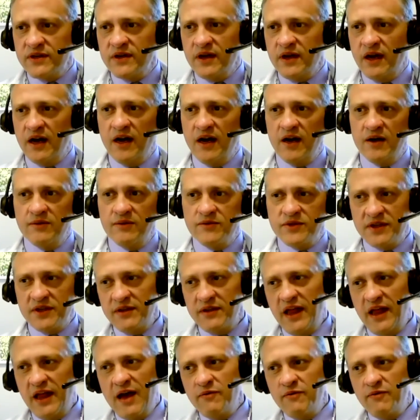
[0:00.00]
So a
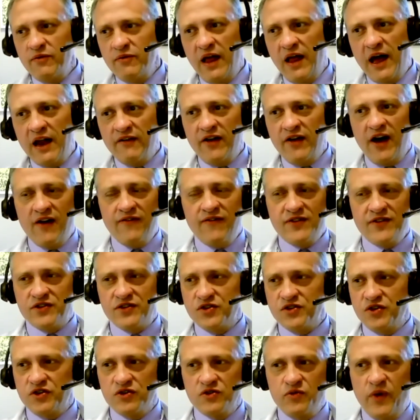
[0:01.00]
lot of
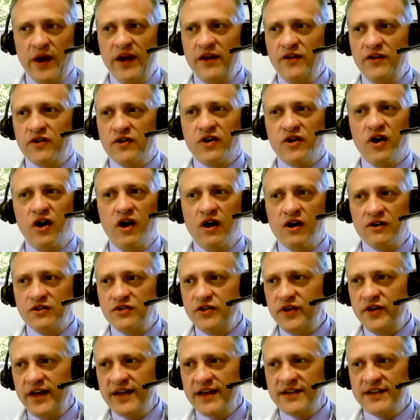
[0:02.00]
offices, you're waiting in your car
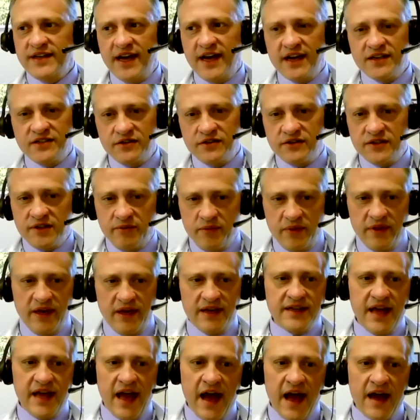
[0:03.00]
till you get texted or something like
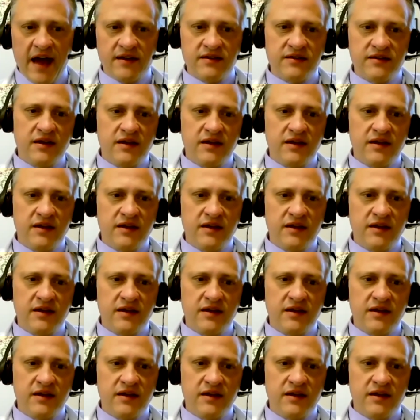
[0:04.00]
that.